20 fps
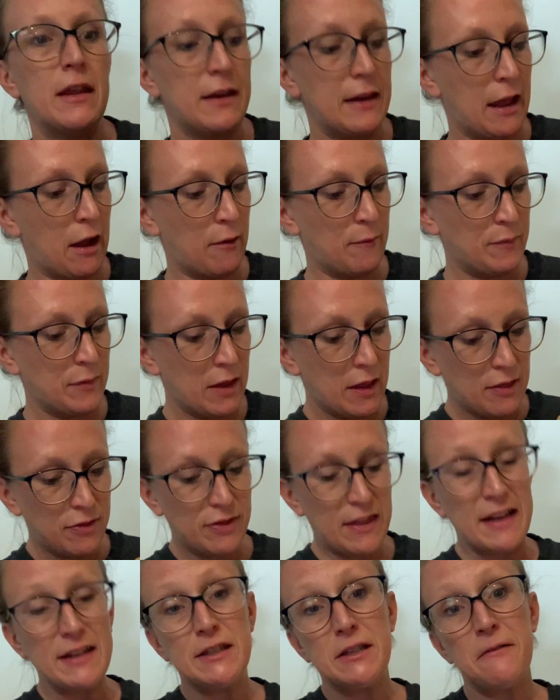Now,
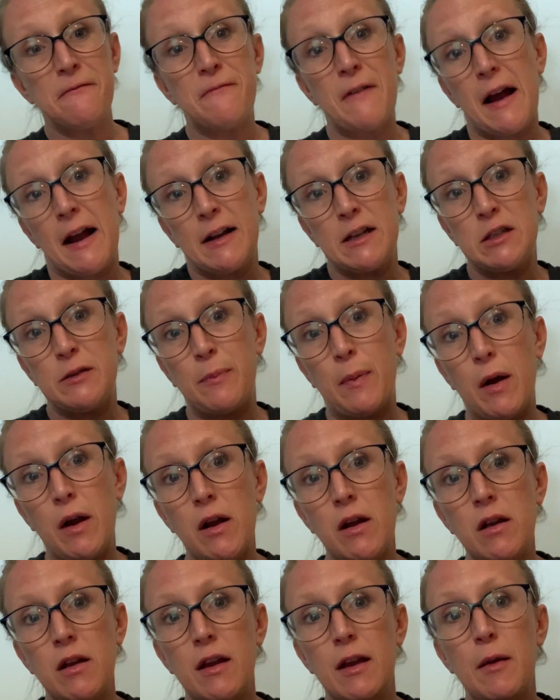that's the Fox
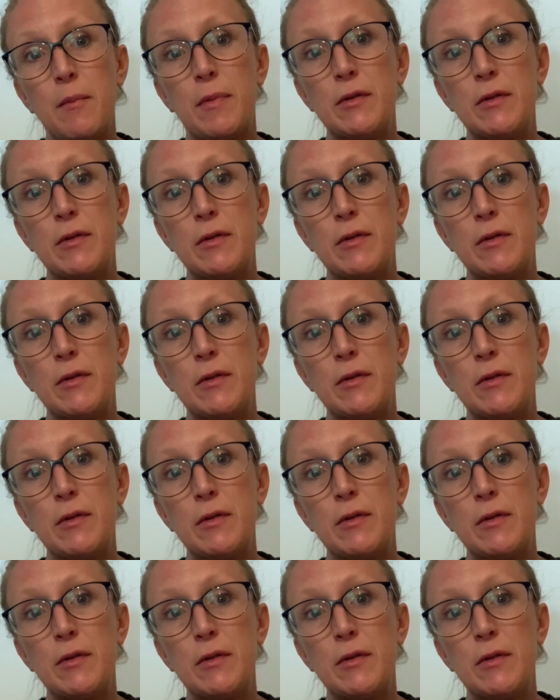part,